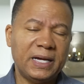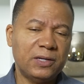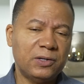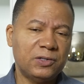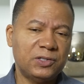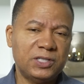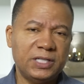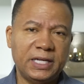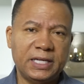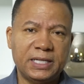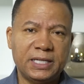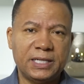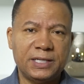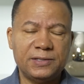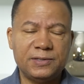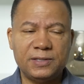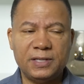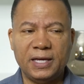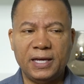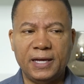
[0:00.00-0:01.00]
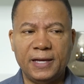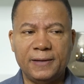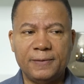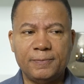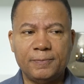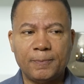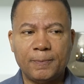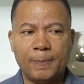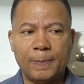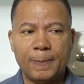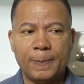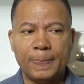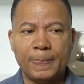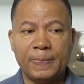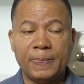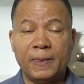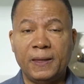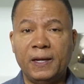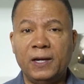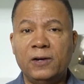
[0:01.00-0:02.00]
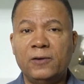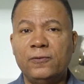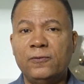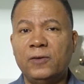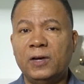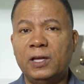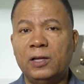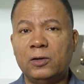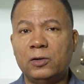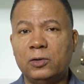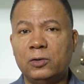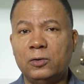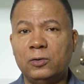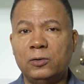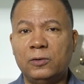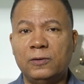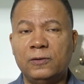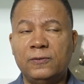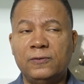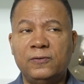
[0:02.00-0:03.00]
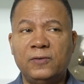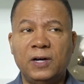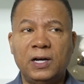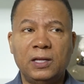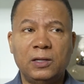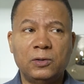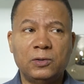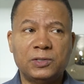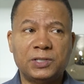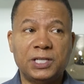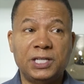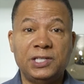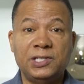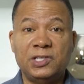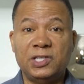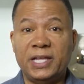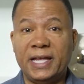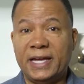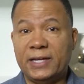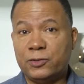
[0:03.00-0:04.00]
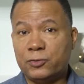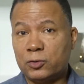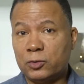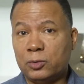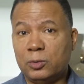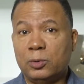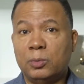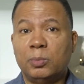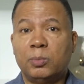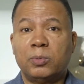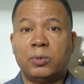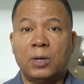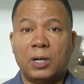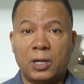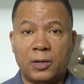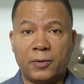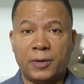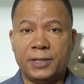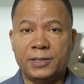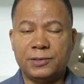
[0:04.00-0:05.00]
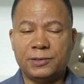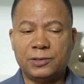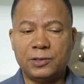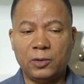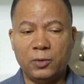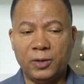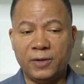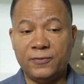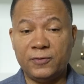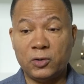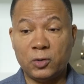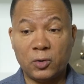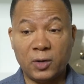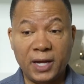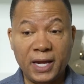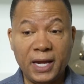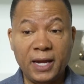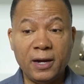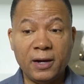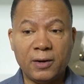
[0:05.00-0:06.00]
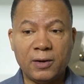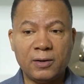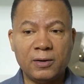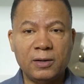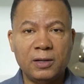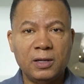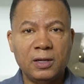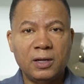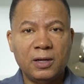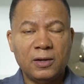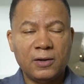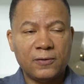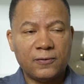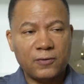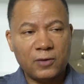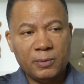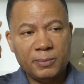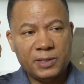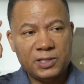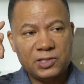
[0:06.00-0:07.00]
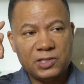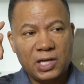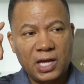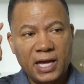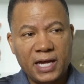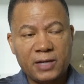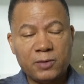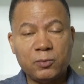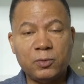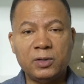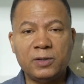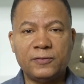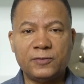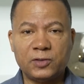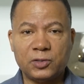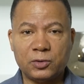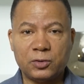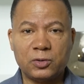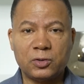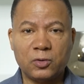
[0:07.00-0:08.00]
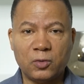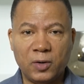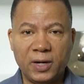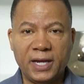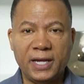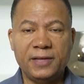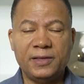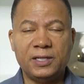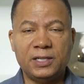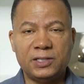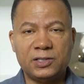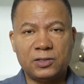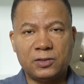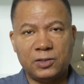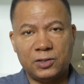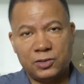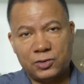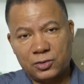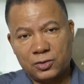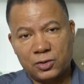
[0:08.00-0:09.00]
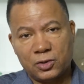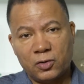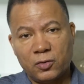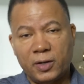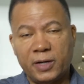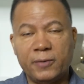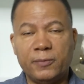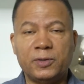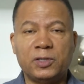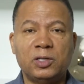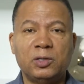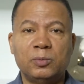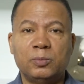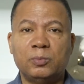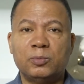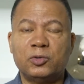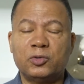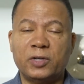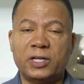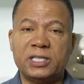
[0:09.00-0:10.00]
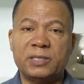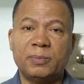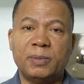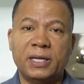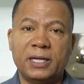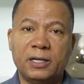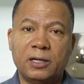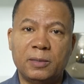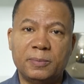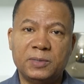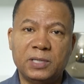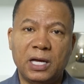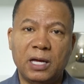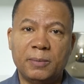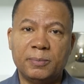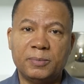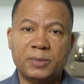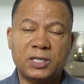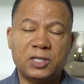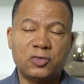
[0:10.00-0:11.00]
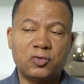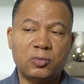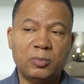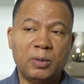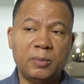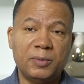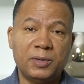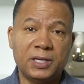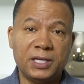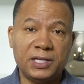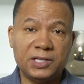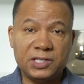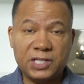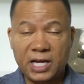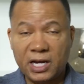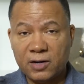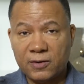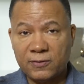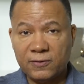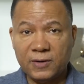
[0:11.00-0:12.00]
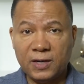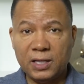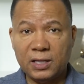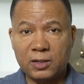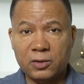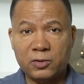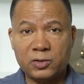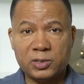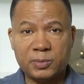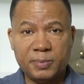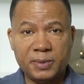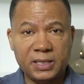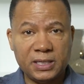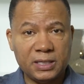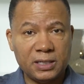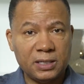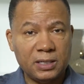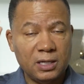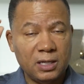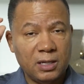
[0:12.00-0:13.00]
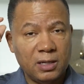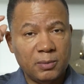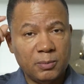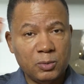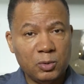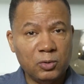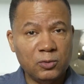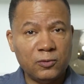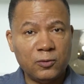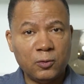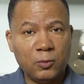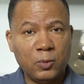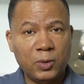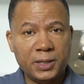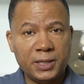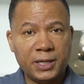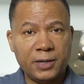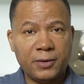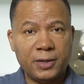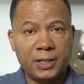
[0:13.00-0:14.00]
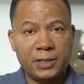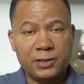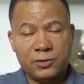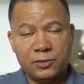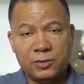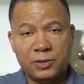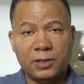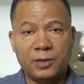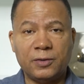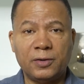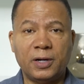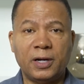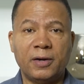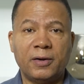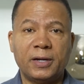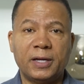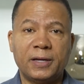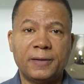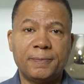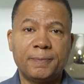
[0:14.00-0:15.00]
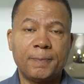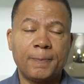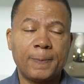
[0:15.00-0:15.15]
understanding is that the hair follicle follows its natural progress. So if your hair from the side would have turned gray, then it's going to turn gray when you transplant it up top. Because remember, the entire follicle is being moved from one area to another area.